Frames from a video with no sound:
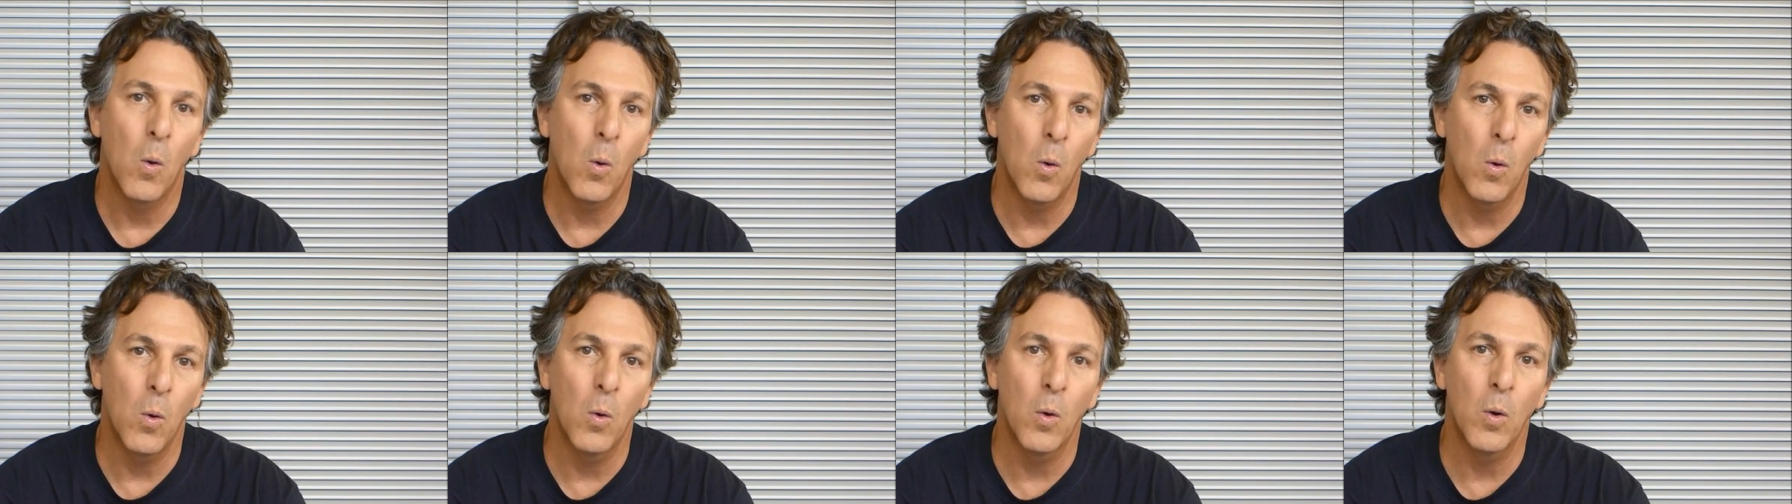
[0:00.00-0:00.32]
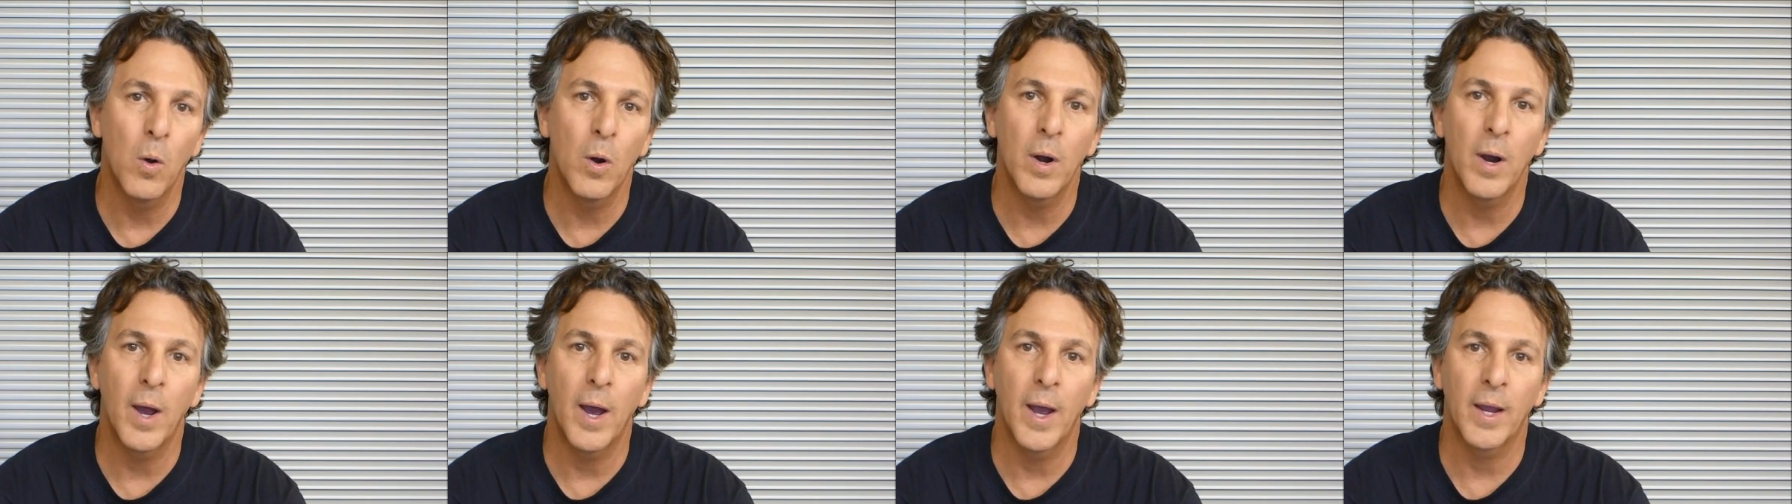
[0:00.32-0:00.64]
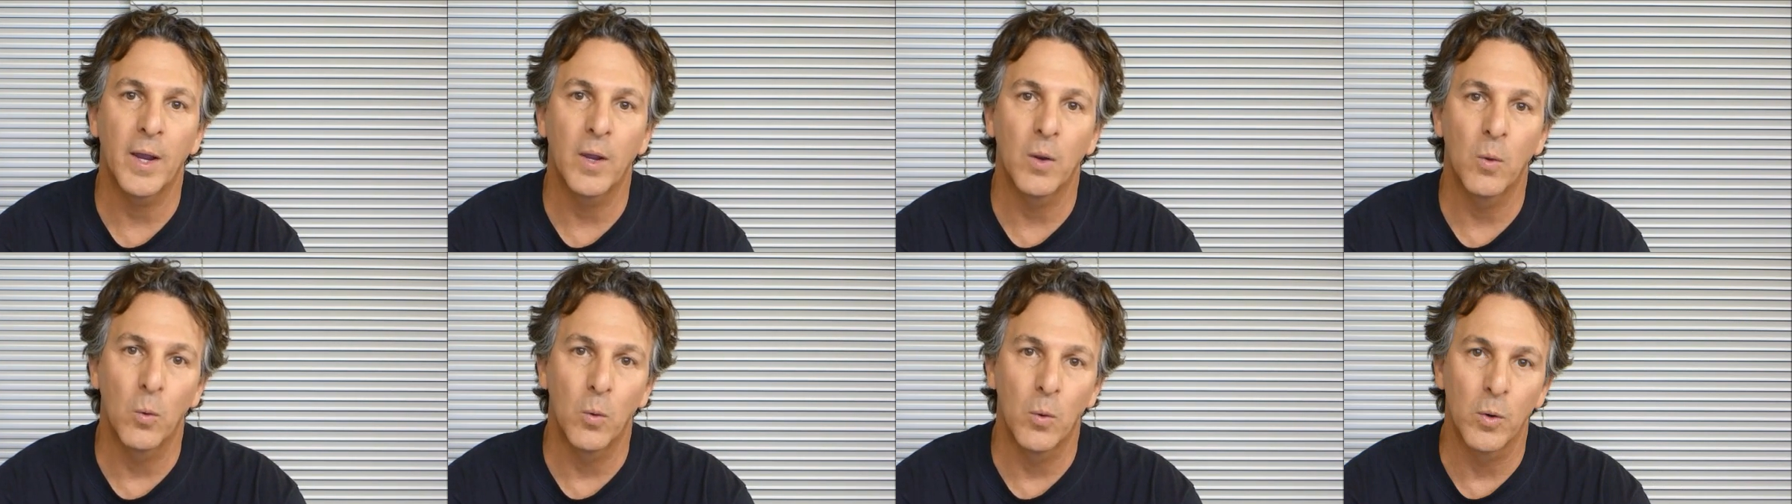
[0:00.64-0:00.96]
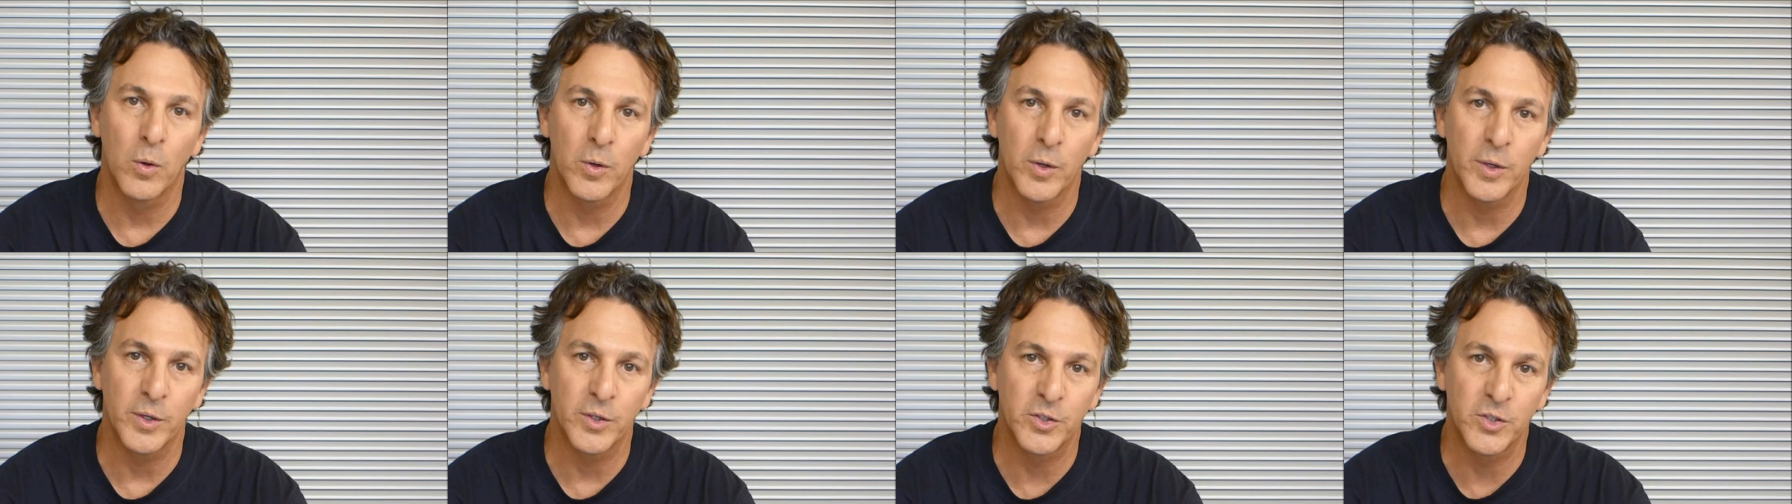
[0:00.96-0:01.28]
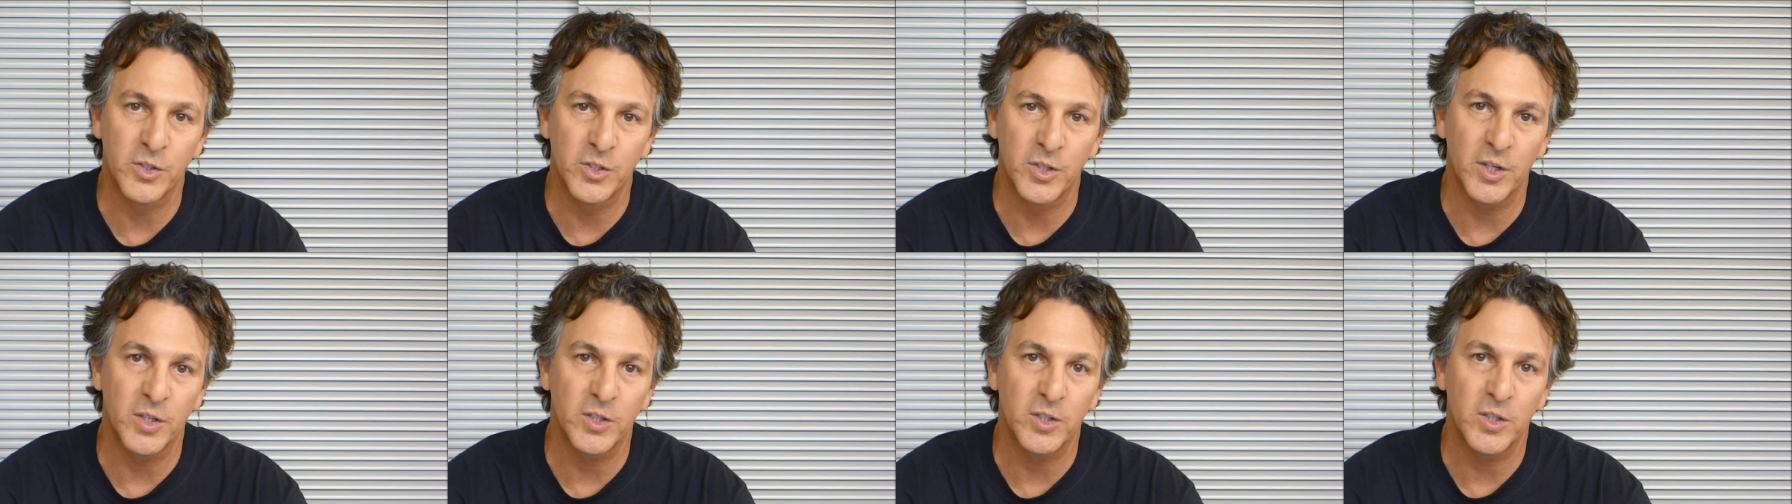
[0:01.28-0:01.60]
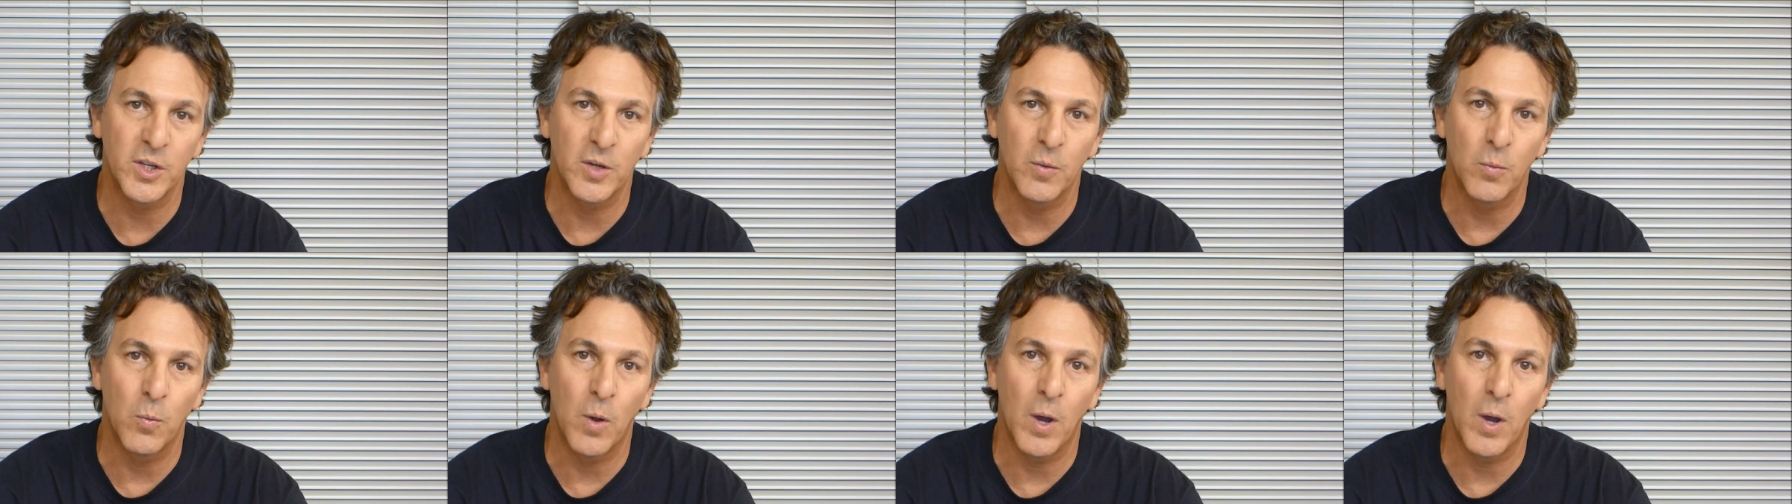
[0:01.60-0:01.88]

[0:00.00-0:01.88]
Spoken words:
or I can order a 60